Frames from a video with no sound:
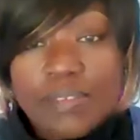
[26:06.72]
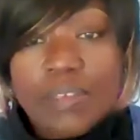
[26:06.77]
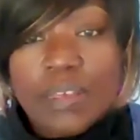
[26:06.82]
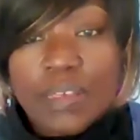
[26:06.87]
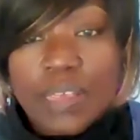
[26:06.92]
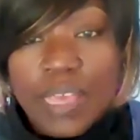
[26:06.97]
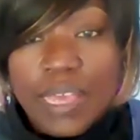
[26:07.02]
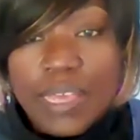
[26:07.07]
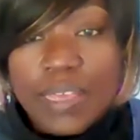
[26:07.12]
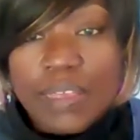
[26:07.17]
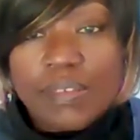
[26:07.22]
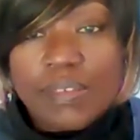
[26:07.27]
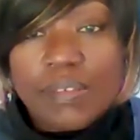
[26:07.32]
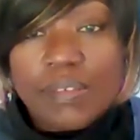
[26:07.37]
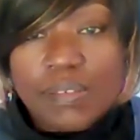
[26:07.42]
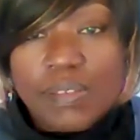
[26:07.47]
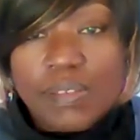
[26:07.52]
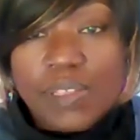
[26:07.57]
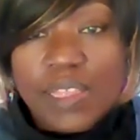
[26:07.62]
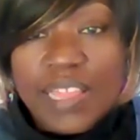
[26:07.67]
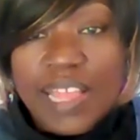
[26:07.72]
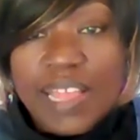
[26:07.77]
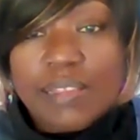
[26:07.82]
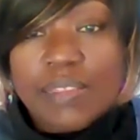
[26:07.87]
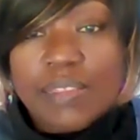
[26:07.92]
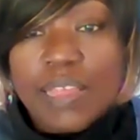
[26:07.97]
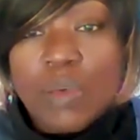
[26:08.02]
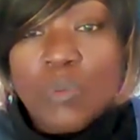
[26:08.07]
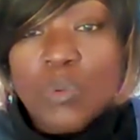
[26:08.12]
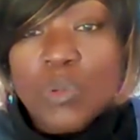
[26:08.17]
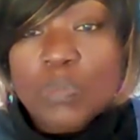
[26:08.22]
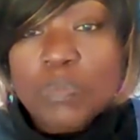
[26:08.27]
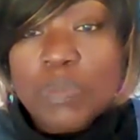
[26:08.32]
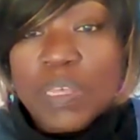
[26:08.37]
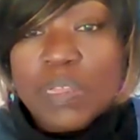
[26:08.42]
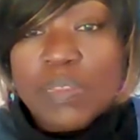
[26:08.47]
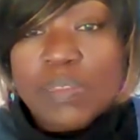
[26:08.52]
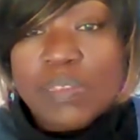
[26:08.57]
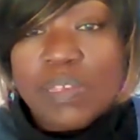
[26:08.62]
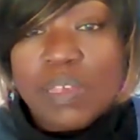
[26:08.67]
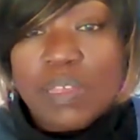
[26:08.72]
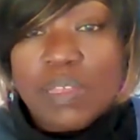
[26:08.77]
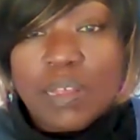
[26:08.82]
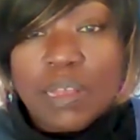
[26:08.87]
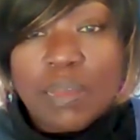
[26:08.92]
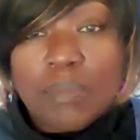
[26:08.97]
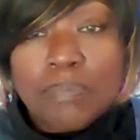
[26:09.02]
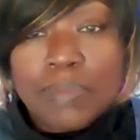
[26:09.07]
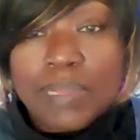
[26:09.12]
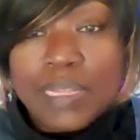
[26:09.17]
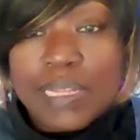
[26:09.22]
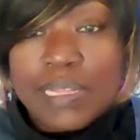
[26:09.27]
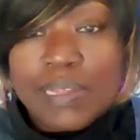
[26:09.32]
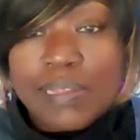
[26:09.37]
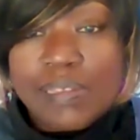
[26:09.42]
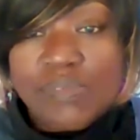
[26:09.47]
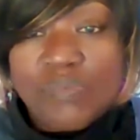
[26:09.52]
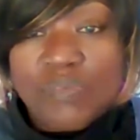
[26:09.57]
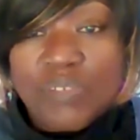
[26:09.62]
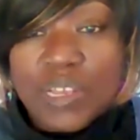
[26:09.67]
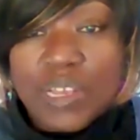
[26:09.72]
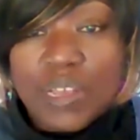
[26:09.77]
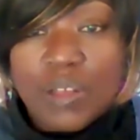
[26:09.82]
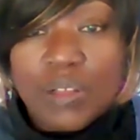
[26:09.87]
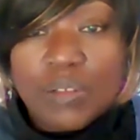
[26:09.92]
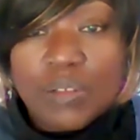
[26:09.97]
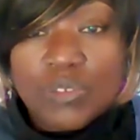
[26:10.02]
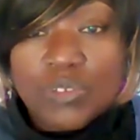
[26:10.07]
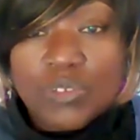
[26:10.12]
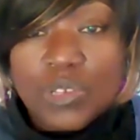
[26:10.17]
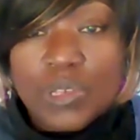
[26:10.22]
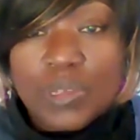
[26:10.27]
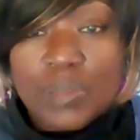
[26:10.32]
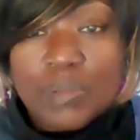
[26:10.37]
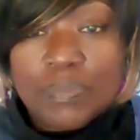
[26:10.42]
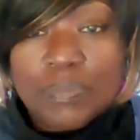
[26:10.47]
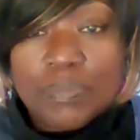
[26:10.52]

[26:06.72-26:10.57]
Yeah, and, so that would be a completely different culture.